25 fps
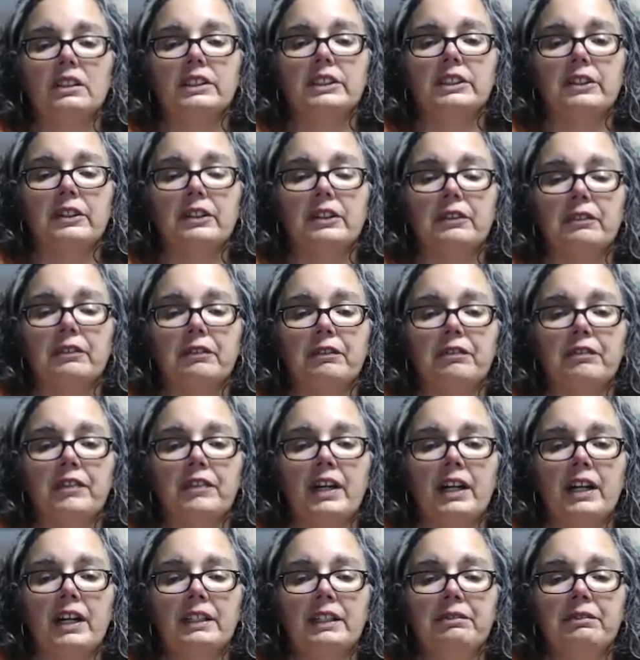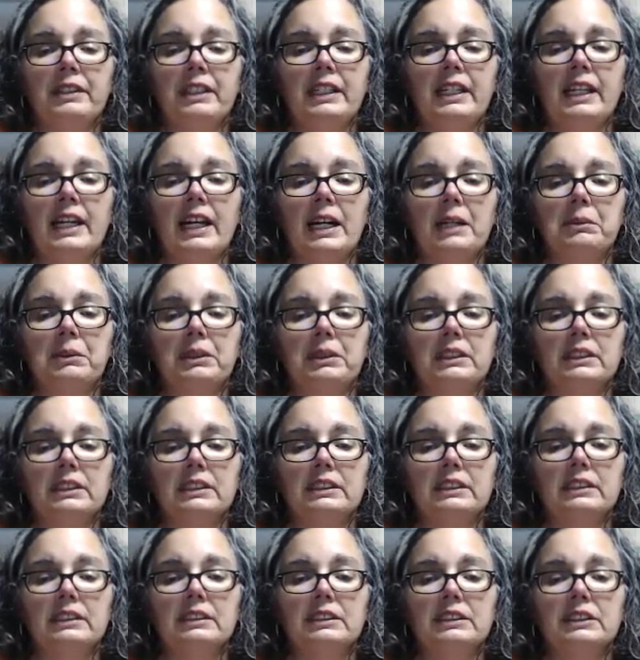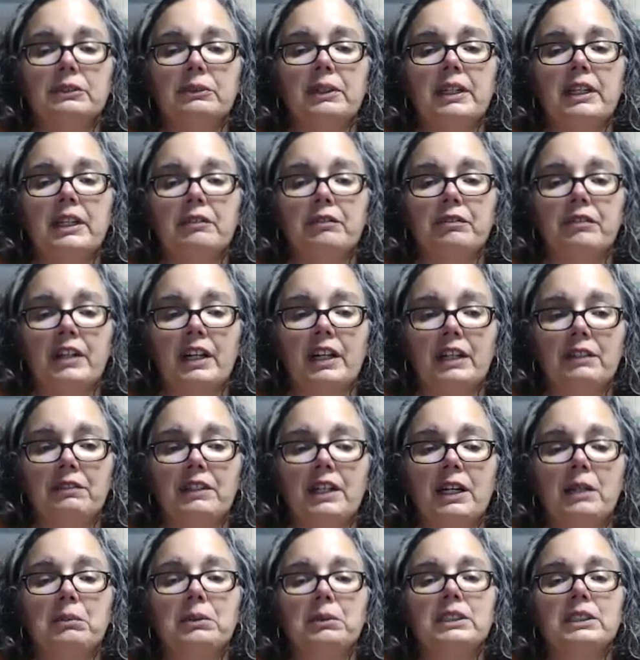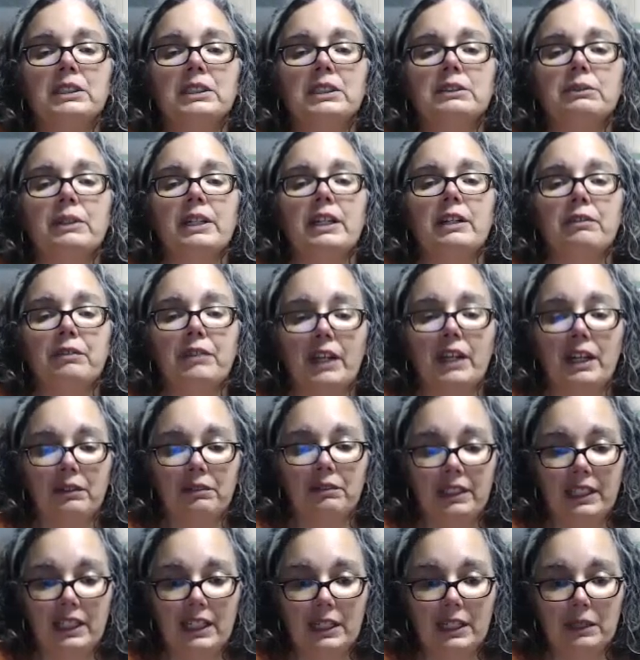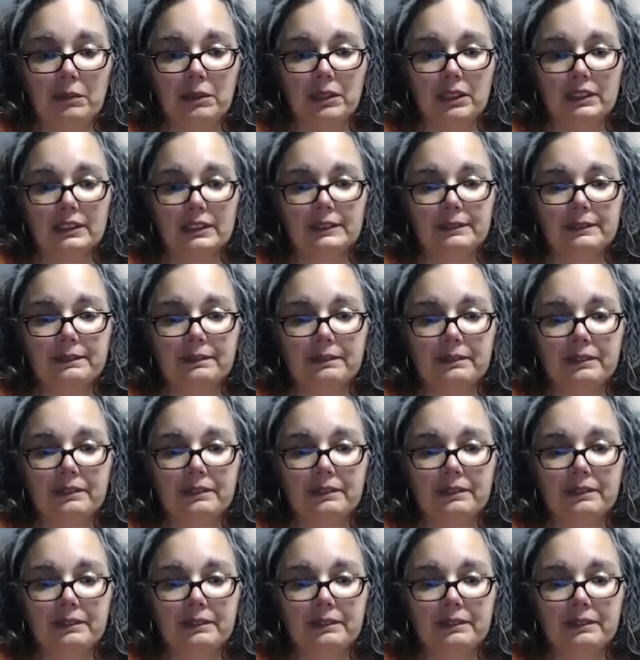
So the 5 niyamas, so we have 5 yamas, we have 5 niyamas.